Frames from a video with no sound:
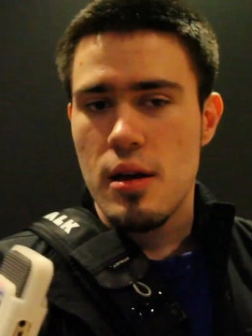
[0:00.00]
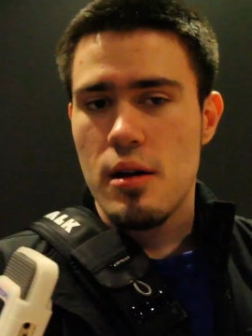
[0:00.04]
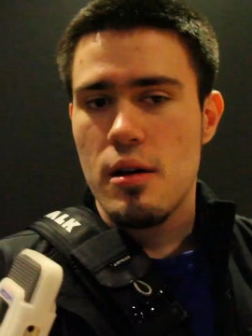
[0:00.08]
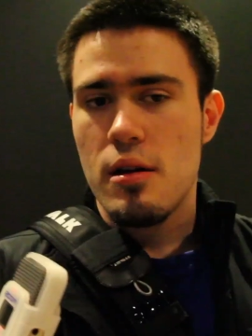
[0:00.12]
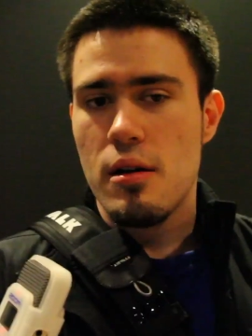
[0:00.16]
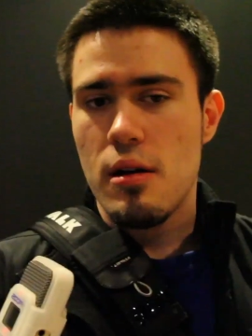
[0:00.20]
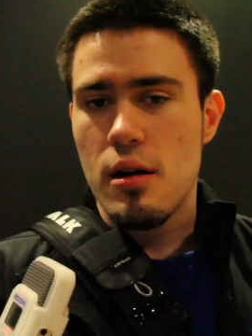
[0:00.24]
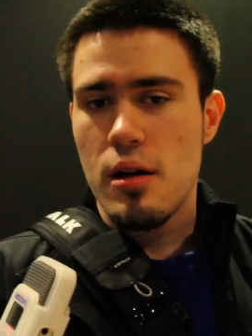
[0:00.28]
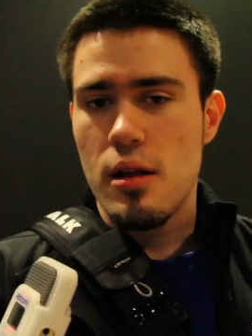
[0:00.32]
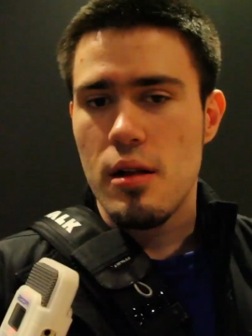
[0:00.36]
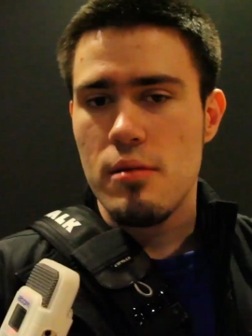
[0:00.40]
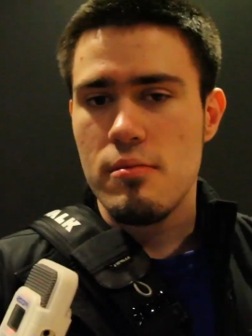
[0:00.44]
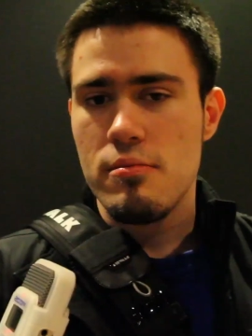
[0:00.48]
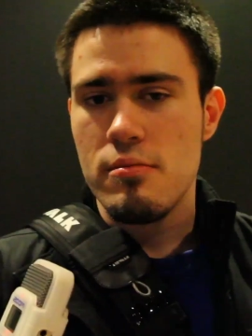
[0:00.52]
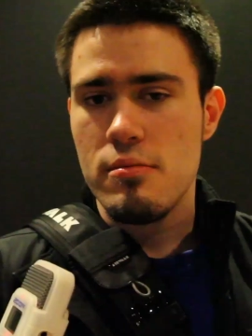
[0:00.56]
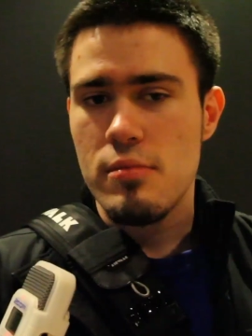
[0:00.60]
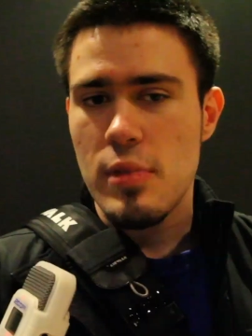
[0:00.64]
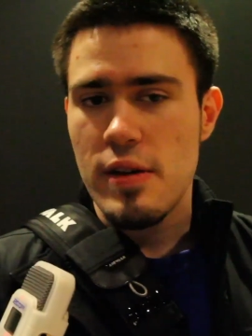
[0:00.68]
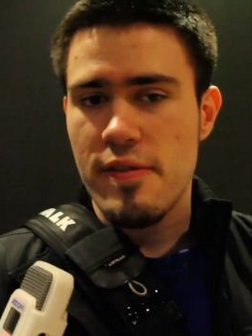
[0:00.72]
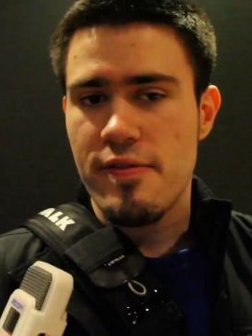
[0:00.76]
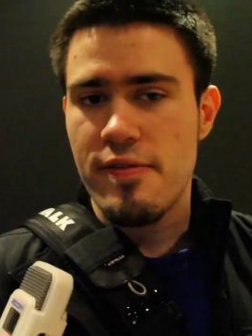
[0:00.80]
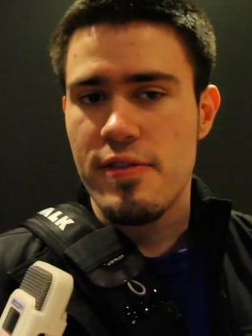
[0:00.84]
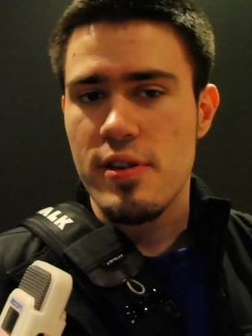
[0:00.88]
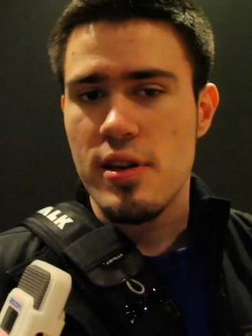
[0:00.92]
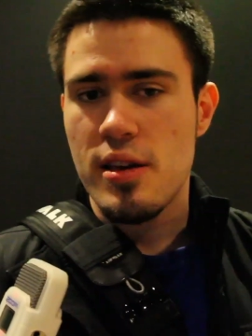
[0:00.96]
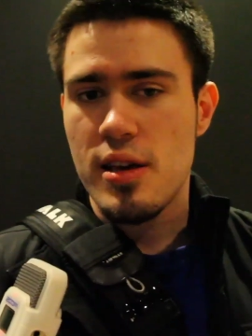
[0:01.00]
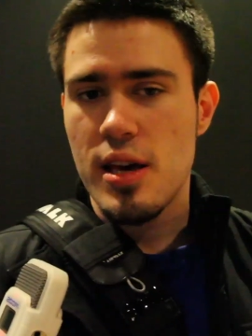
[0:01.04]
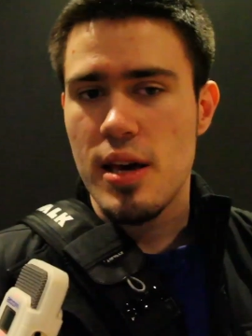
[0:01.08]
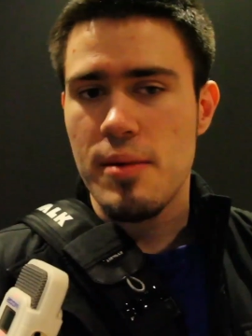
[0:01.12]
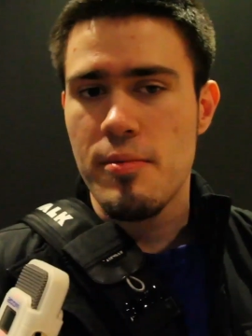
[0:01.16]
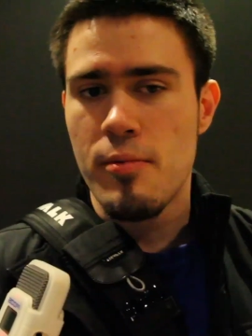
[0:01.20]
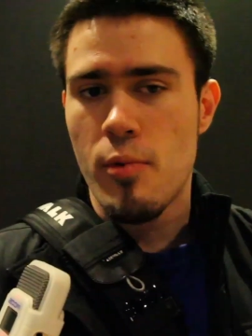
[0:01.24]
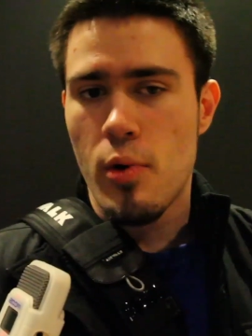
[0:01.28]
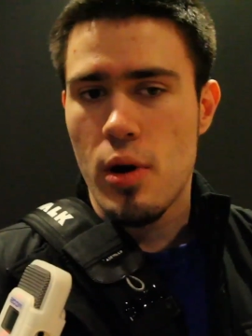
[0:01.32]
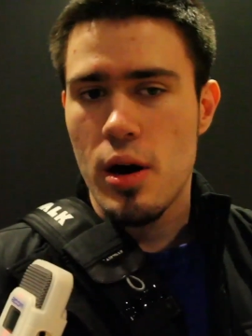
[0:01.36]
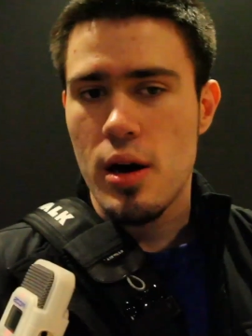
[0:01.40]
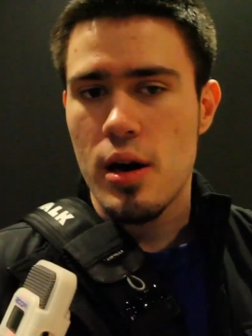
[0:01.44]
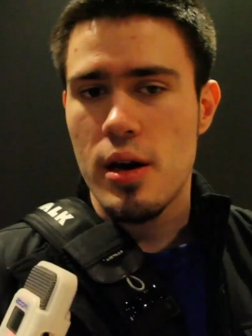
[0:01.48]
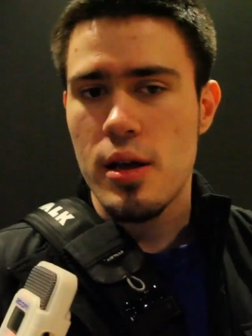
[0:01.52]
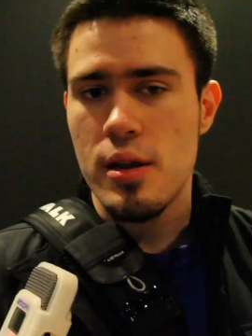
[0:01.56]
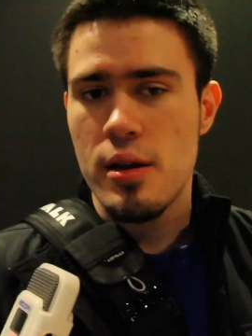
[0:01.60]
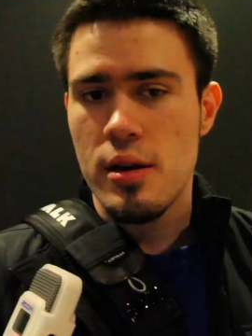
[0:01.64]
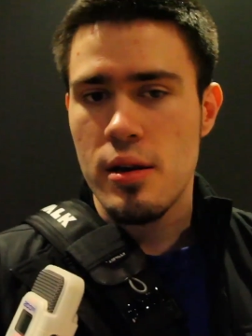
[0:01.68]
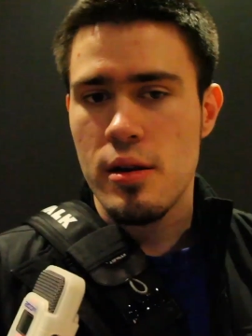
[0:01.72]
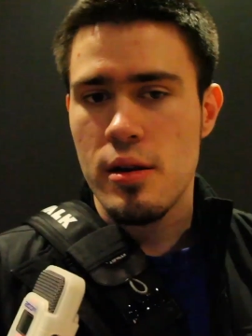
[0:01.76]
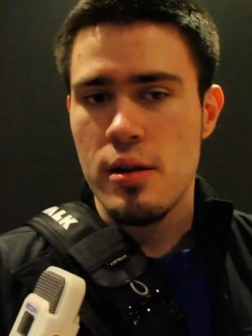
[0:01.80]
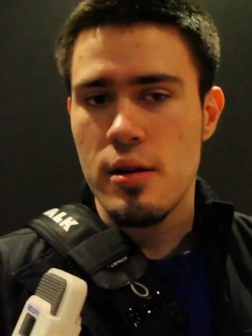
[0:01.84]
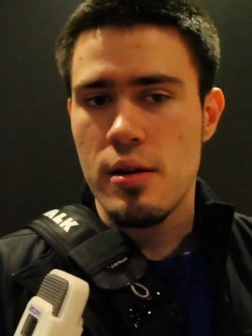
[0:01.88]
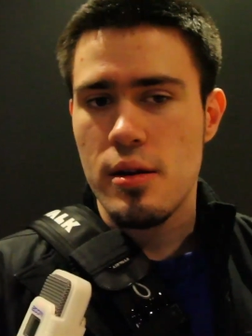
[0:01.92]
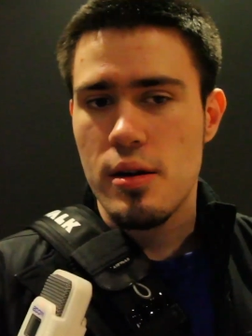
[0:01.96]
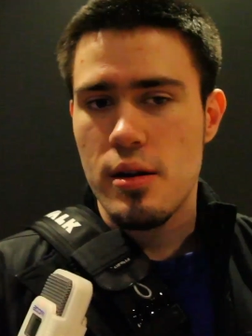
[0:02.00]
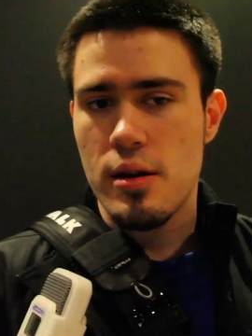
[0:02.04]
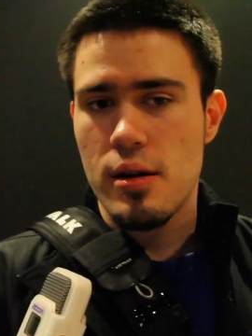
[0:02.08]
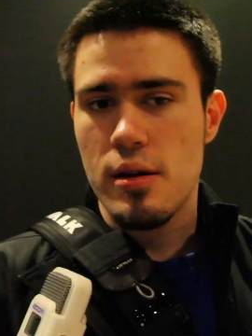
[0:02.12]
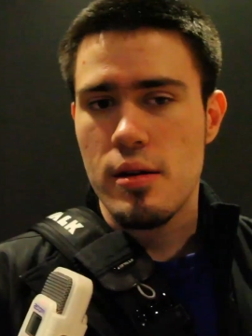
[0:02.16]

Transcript: I think game one,